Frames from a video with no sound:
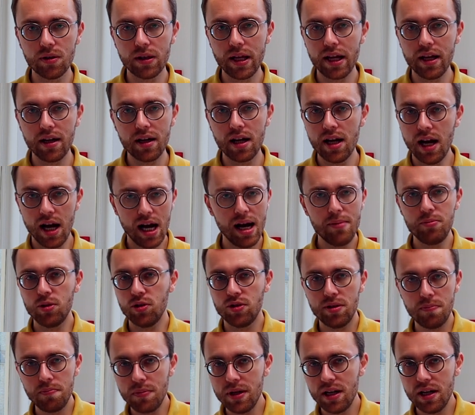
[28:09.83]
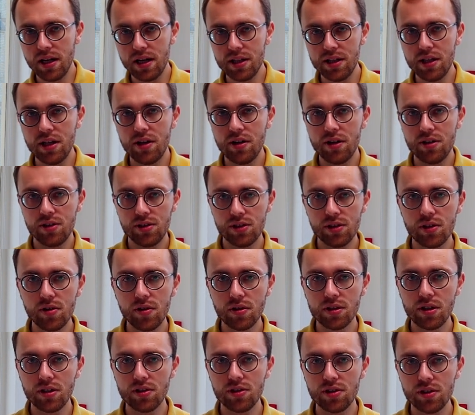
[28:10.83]
Like, I'm not a billionaire and so
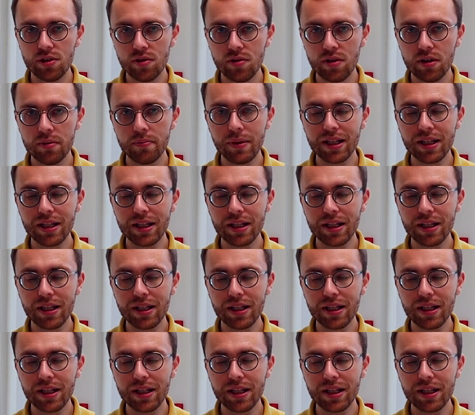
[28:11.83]
on and so on.